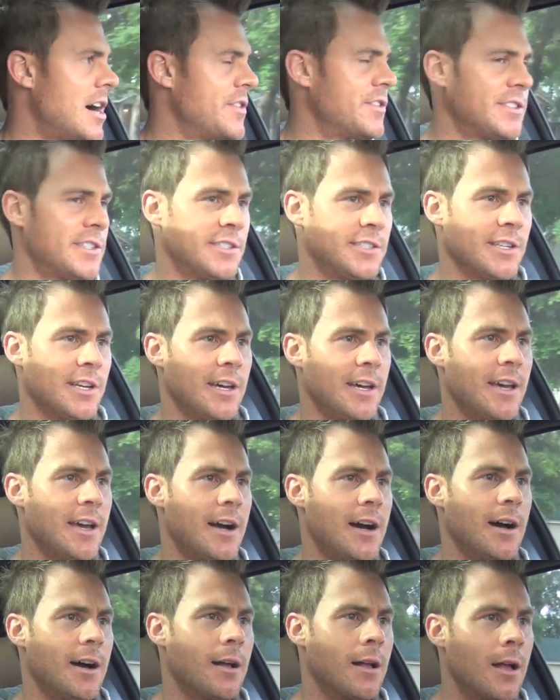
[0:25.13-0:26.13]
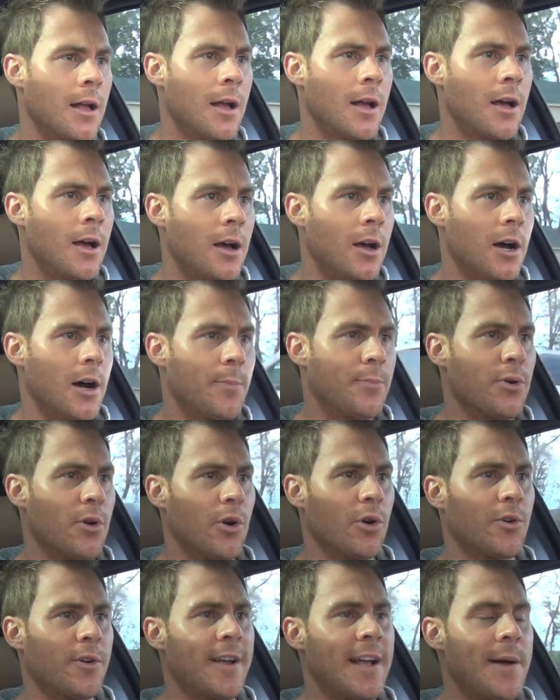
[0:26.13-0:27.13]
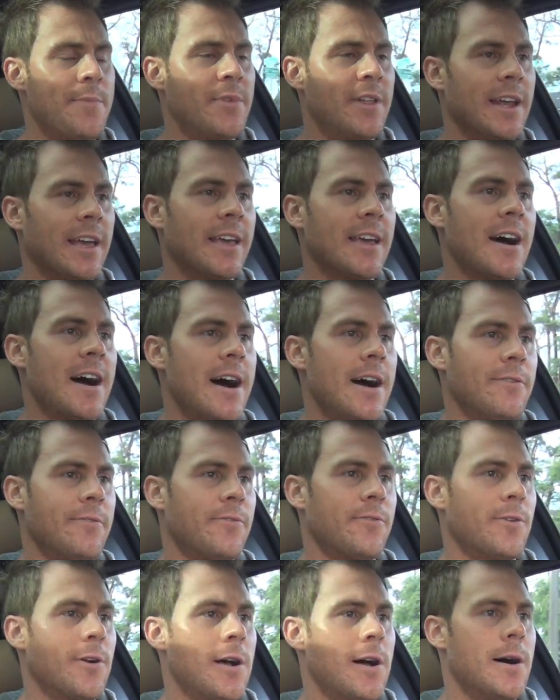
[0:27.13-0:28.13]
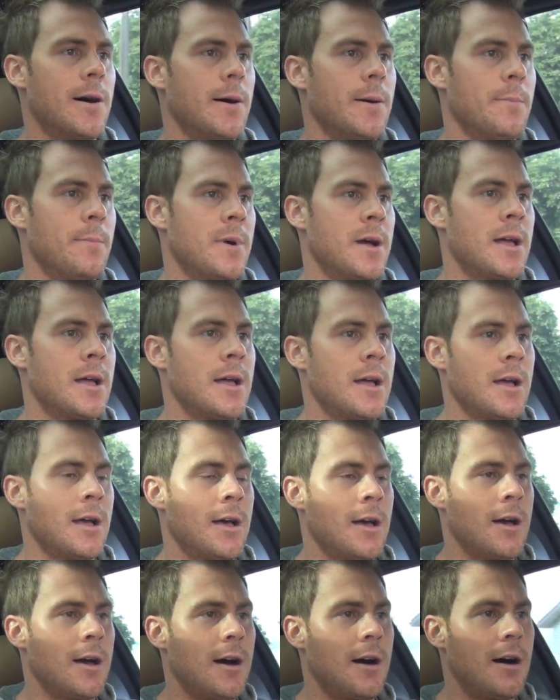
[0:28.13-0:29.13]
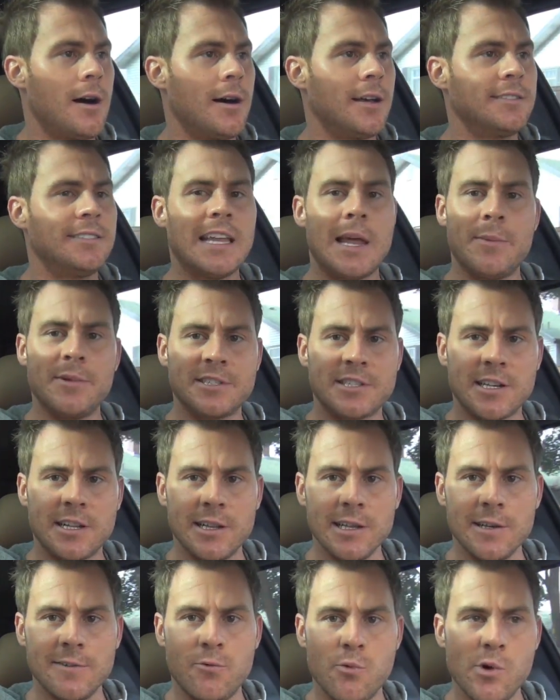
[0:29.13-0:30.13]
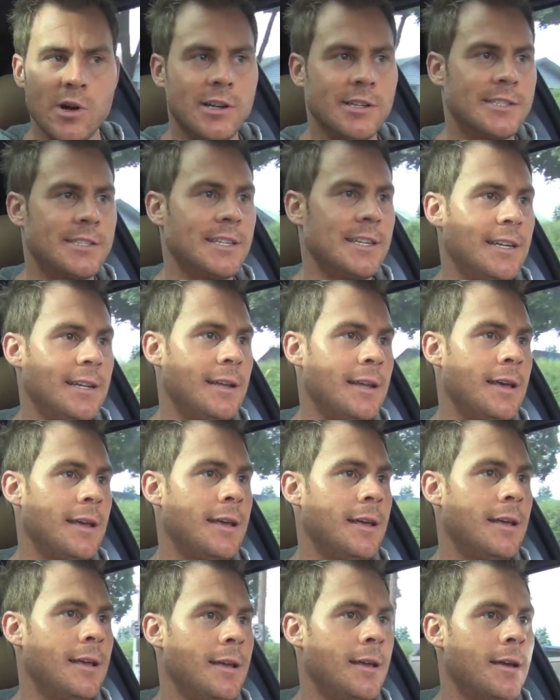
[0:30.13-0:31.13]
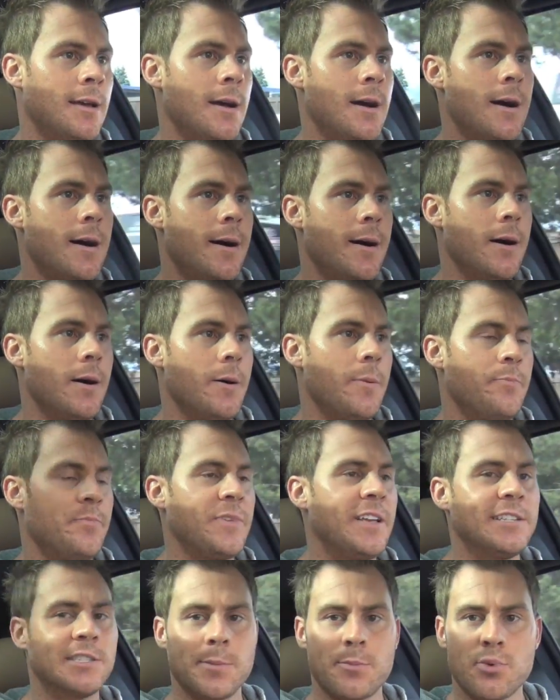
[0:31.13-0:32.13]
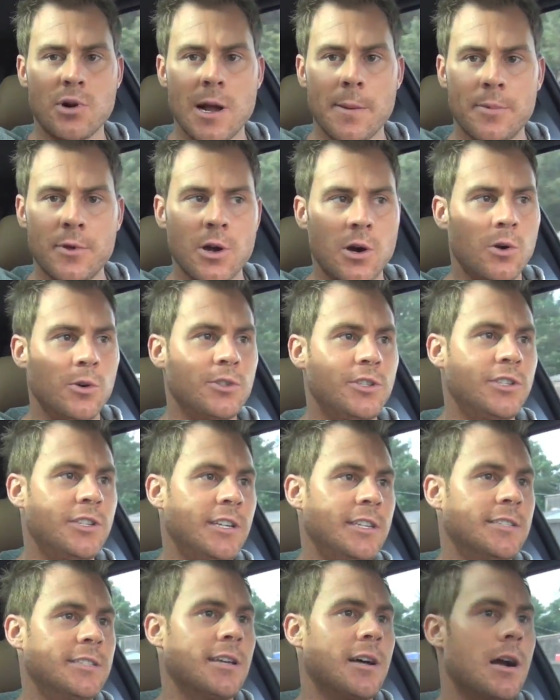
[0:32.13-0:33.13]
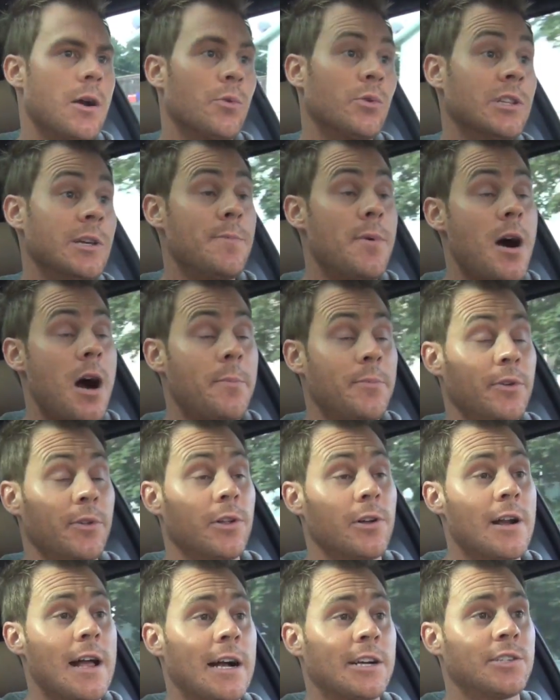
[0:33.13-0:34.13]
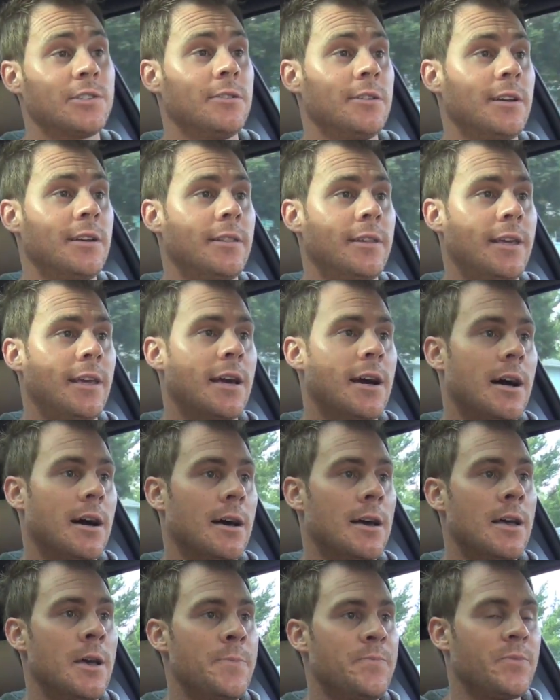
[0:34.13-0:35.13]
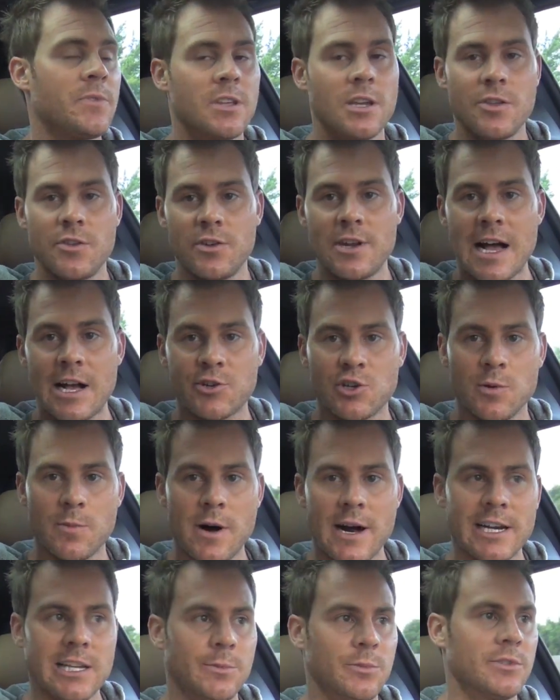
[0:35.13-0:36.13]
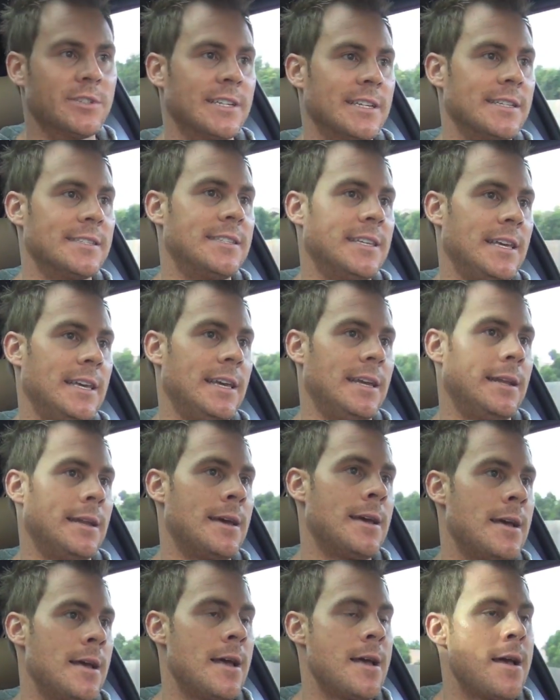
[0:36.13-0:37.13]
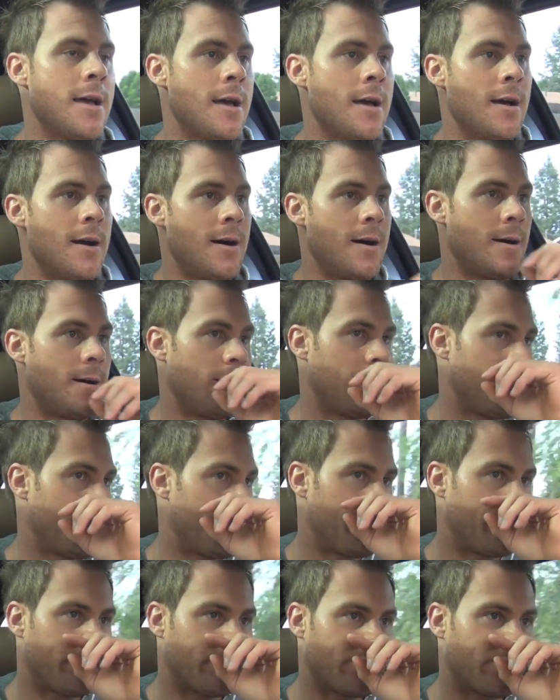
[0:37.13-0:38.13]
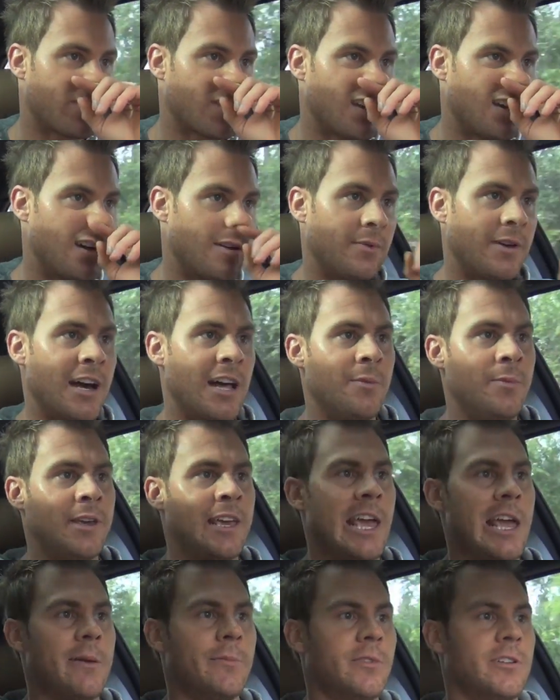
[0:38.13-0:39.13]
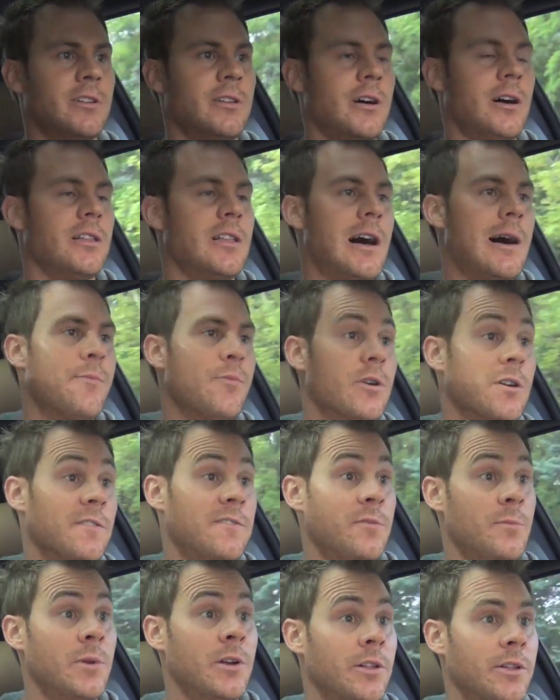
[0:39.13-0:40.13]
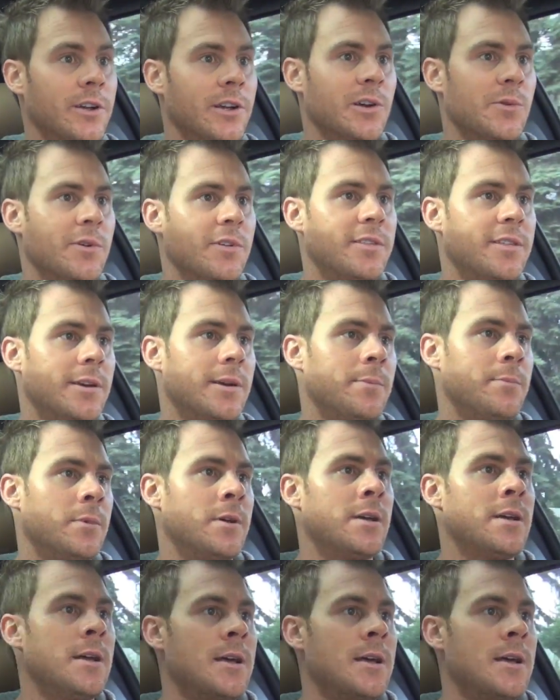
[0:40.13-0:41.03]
This is a program that I got from his name is Cliff Wilson. He's a prep coach. He's really popular actually in the natural bodybuilding scene. I kind of became a lot more familiar with him